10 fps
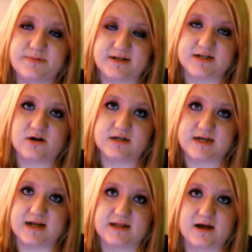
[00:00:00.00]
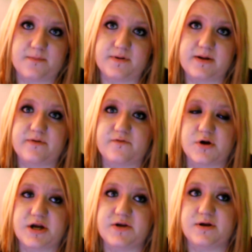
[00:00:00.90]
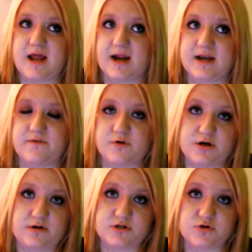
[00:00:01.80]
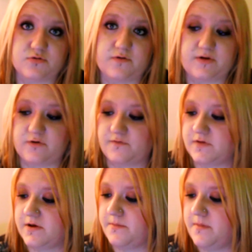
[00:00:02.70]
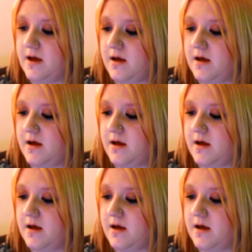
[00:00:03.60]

best to contact the company before you do a negative or a neutral review for them.